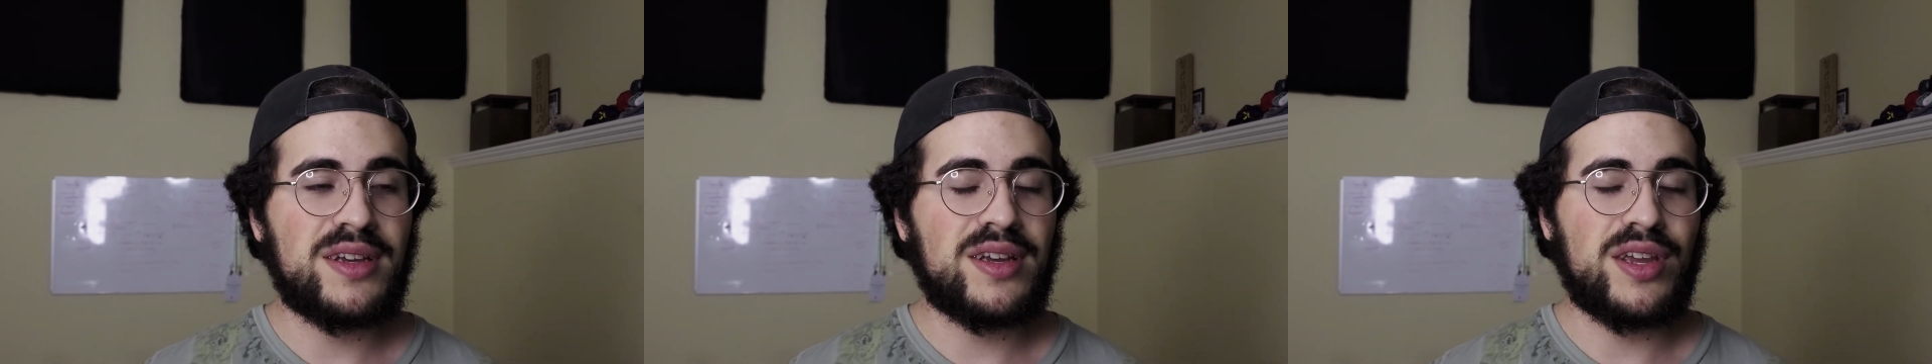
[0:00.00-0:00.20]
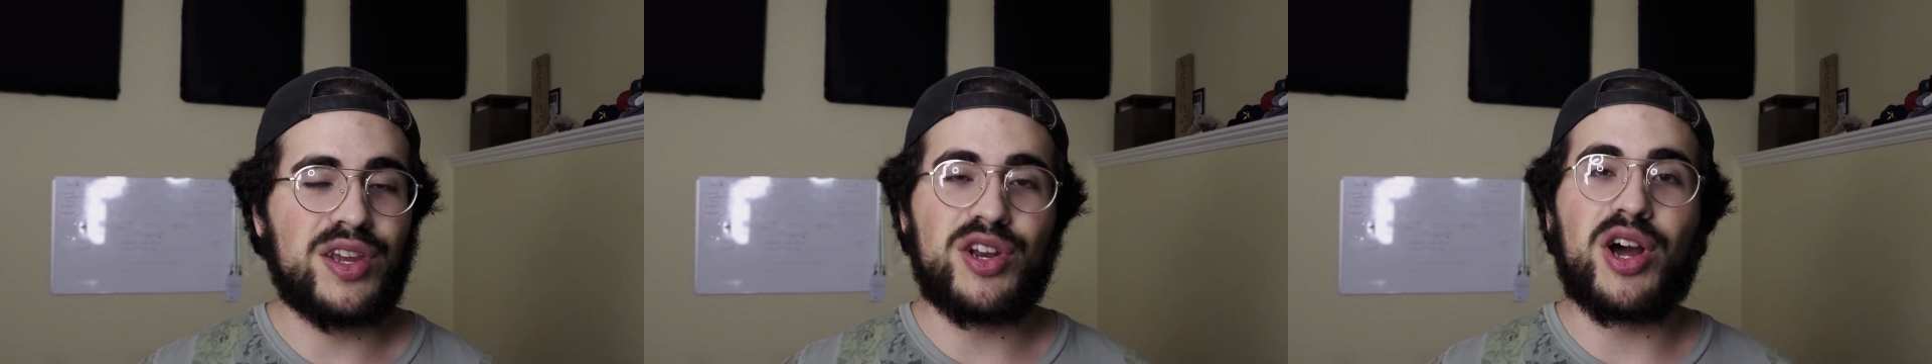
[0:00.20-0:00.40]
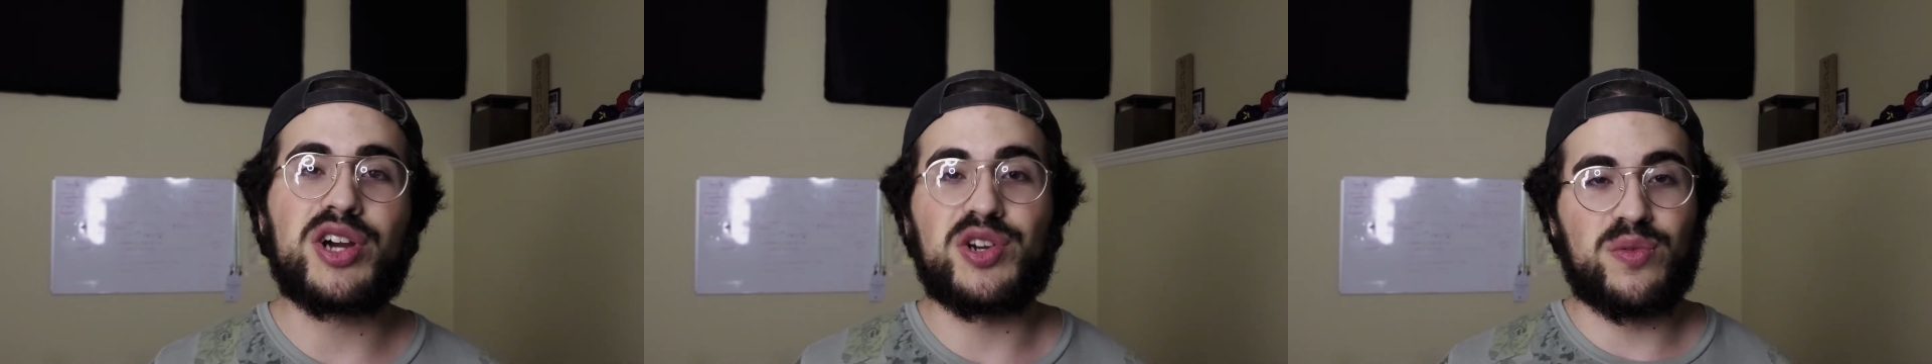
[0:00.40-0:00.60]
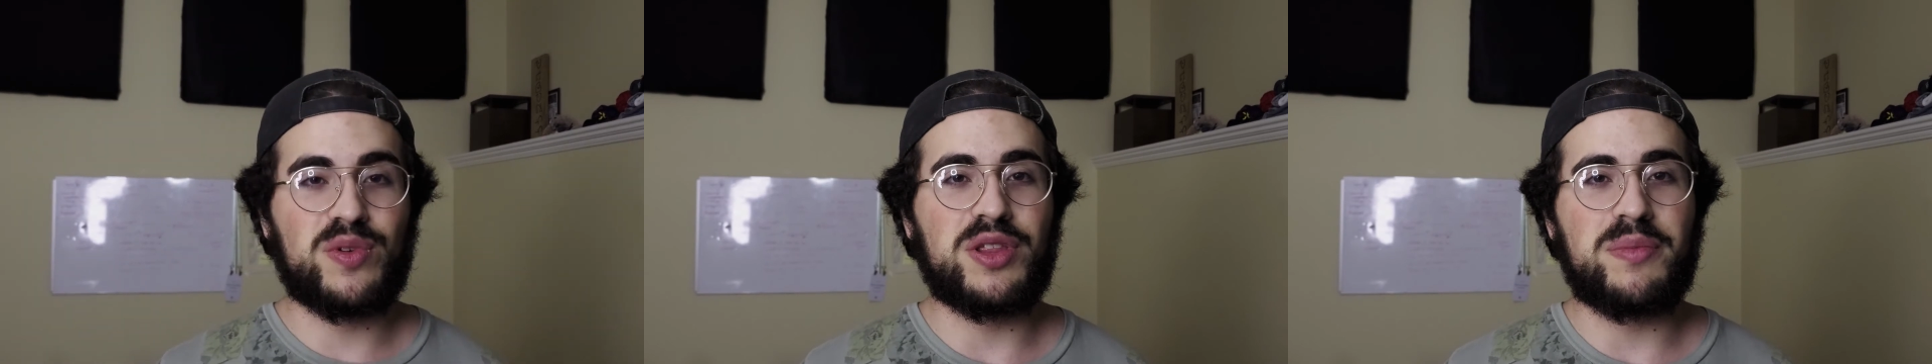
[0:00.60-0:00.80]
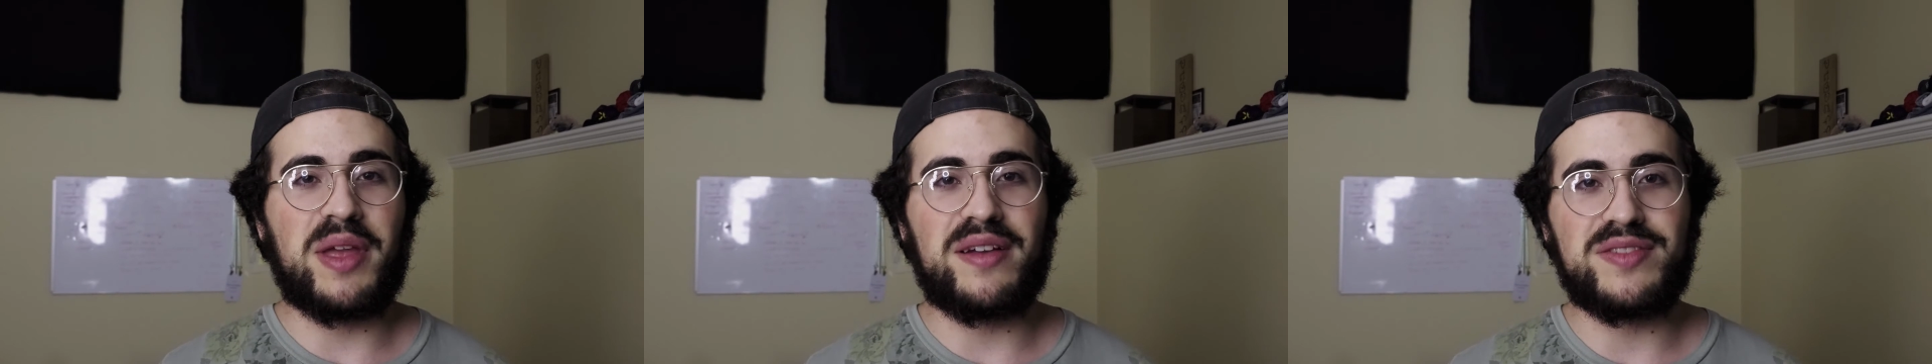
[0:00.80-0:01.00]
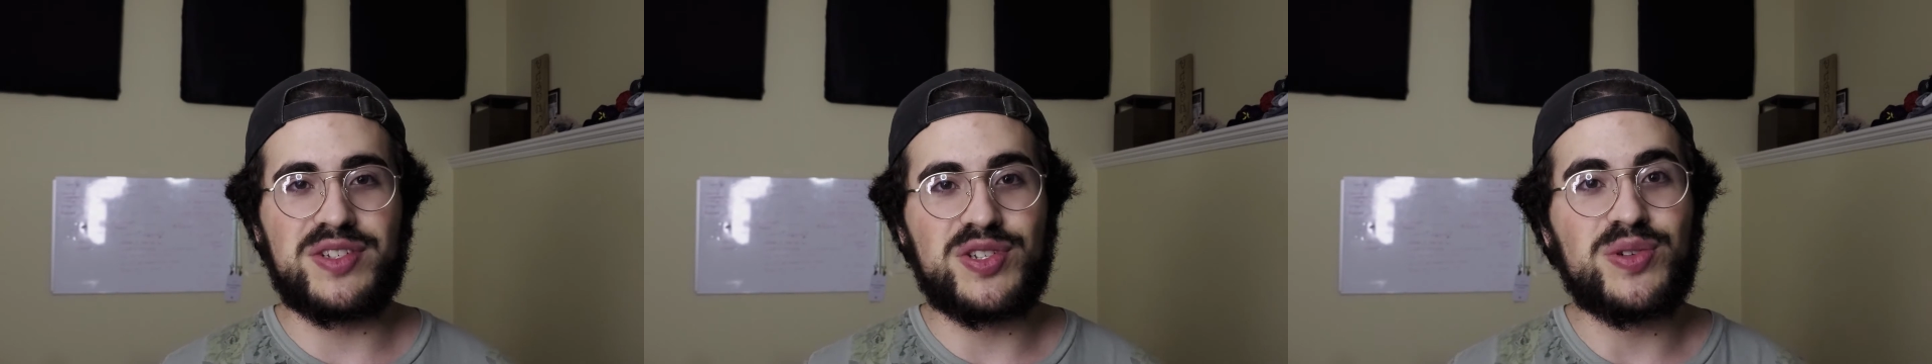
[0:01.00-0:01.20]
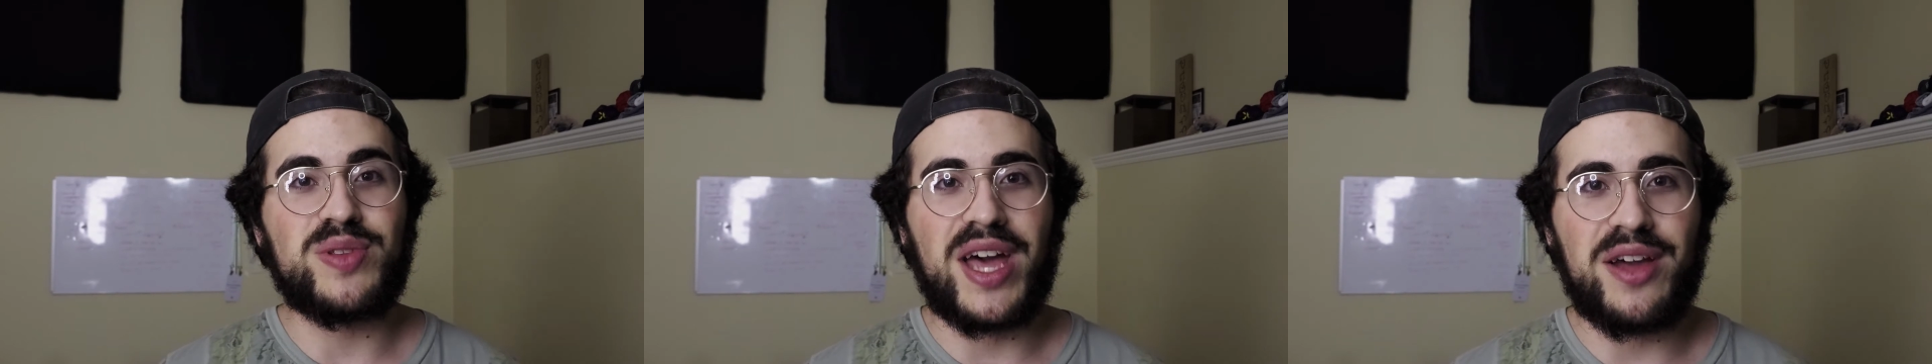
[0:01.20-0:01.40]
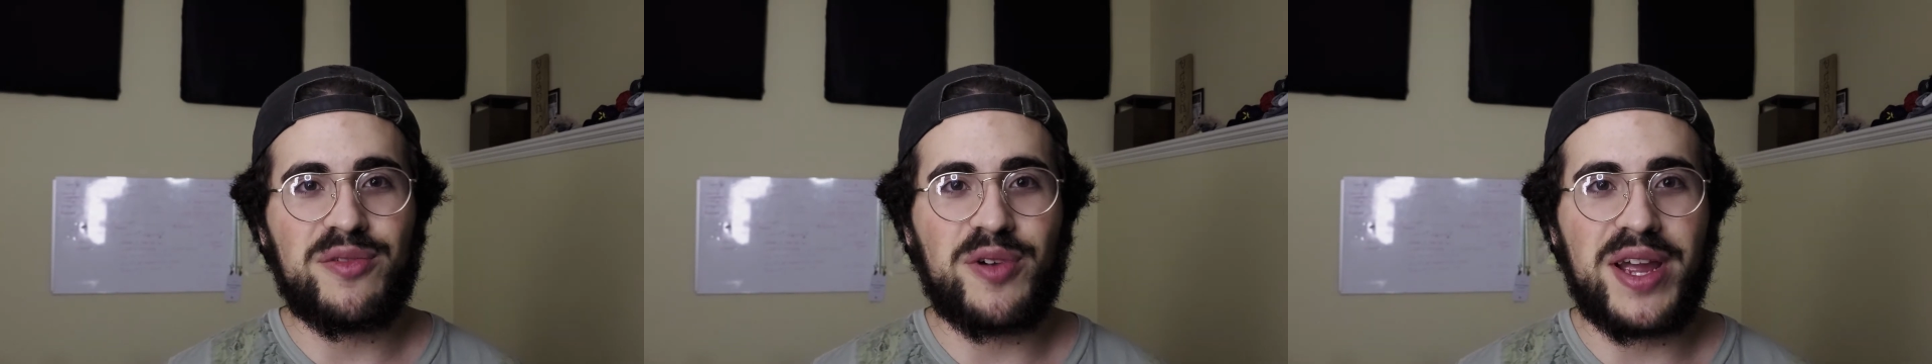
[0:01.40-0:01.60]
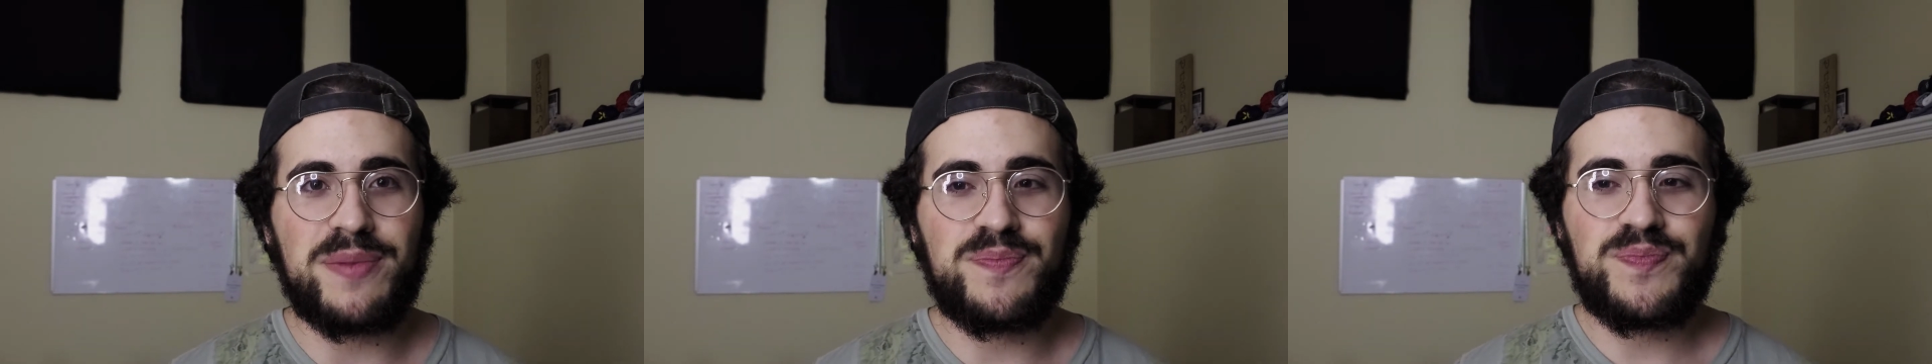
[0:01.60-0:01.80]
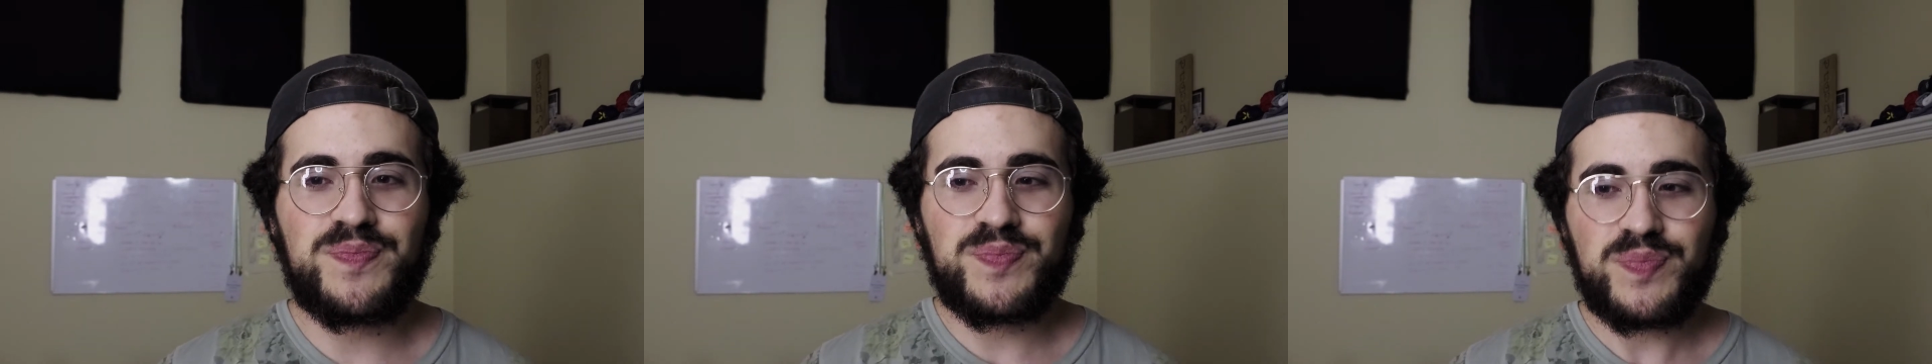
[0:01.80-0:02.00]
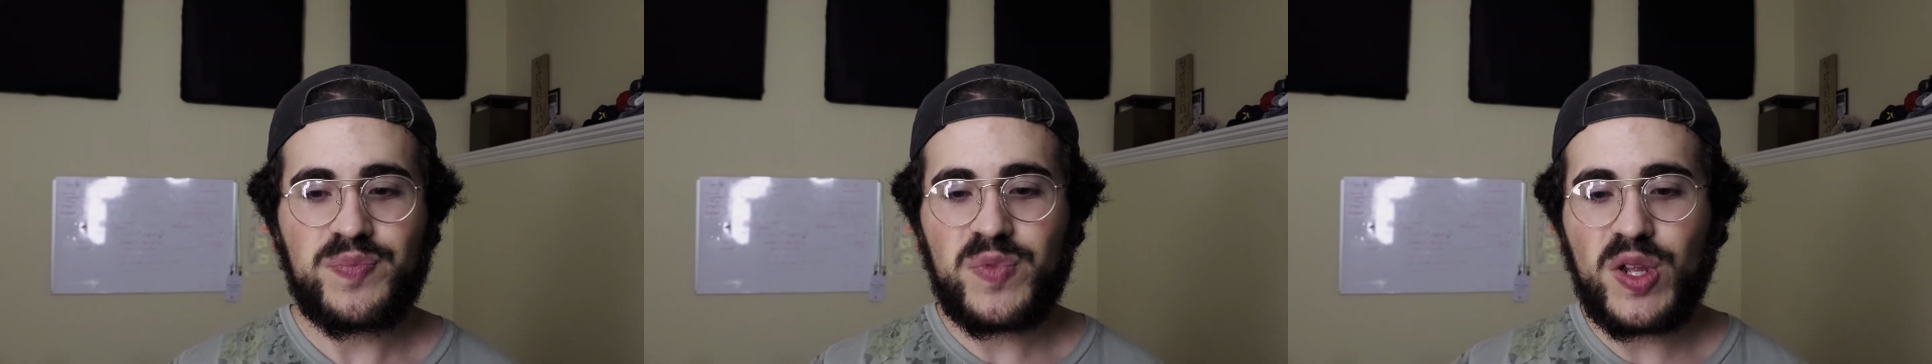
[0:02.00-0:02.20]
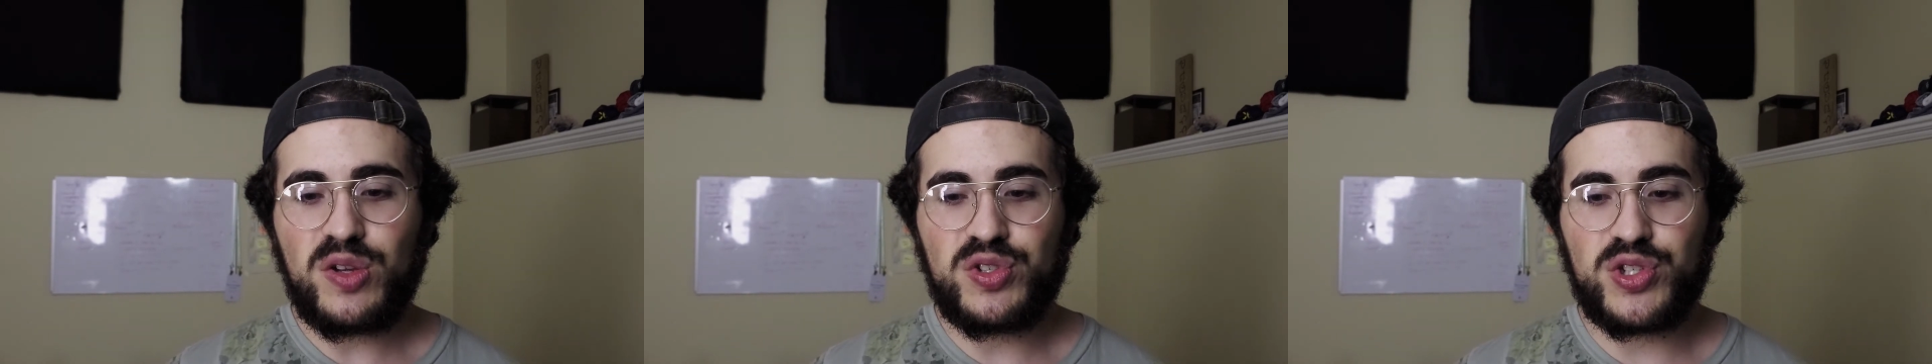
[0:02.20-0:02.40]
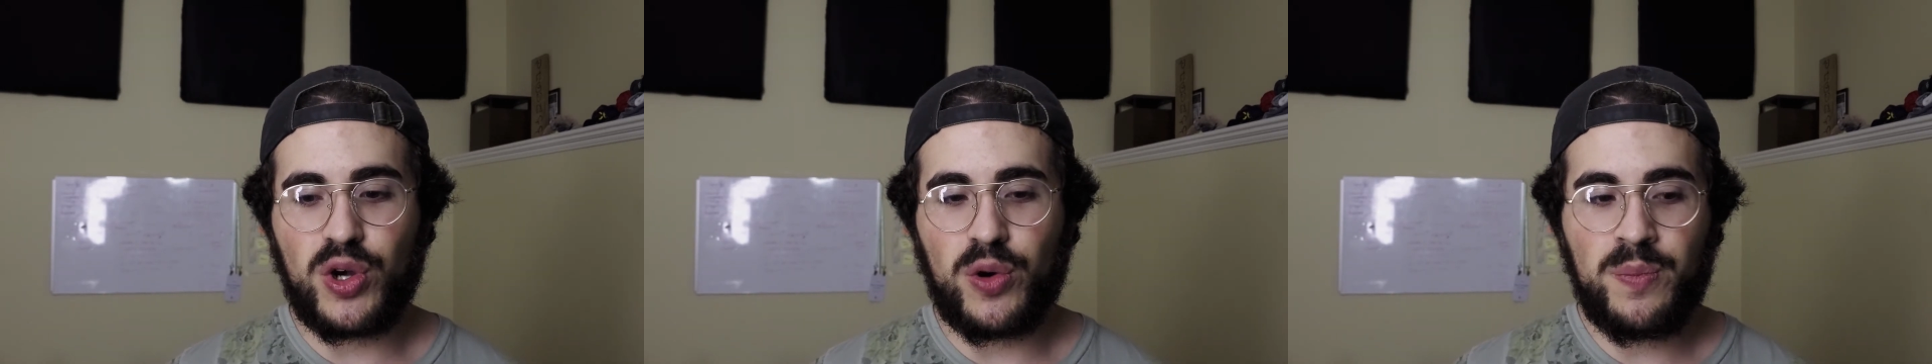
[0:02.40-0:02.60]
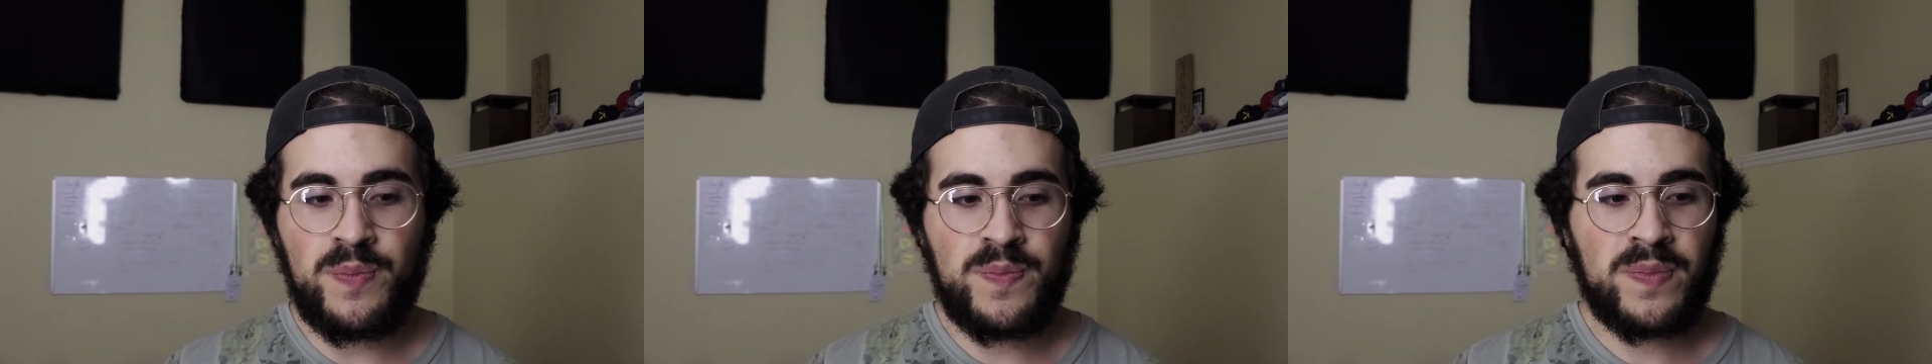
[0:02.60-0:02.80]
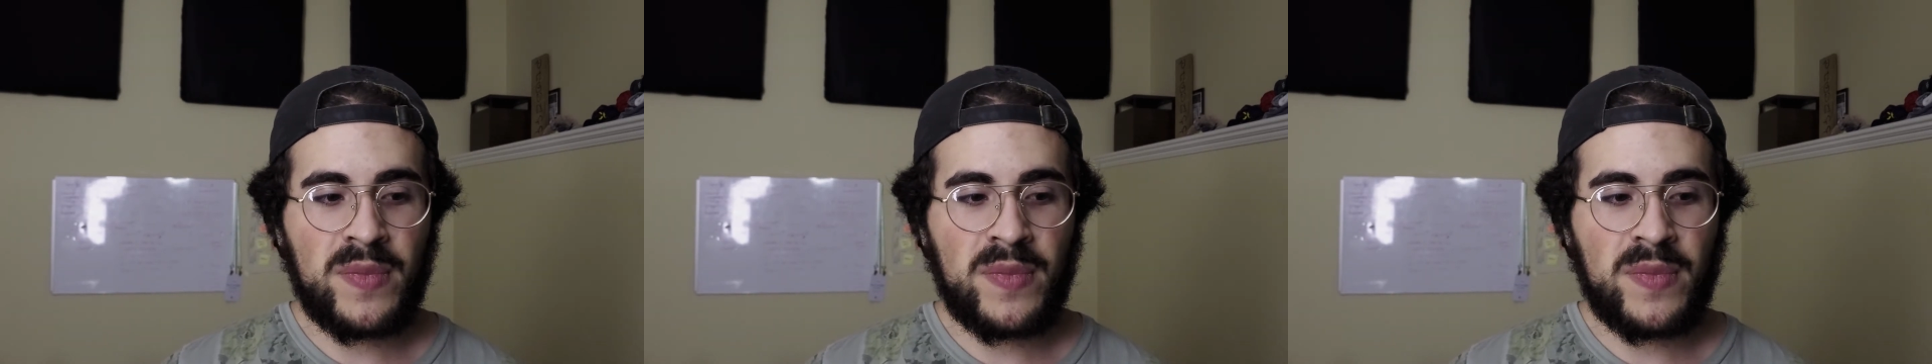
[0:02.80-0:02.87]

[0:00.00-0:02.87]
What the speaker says: you're not going to really be able to do that, right? So